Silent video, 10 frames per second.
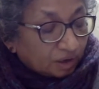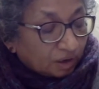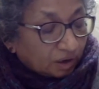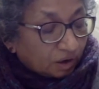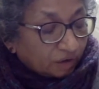
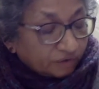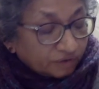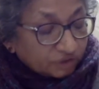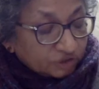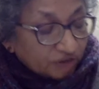Often,
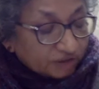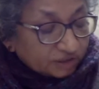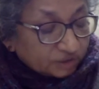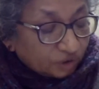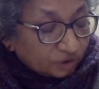
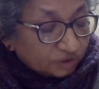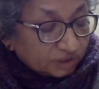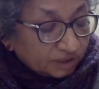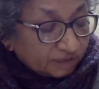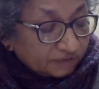Shazia thought they
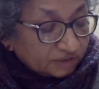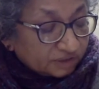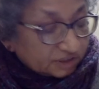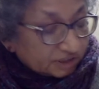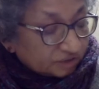lived in the
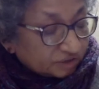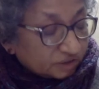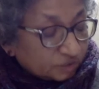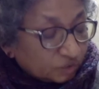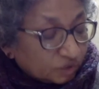
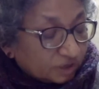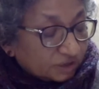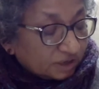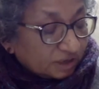secreted world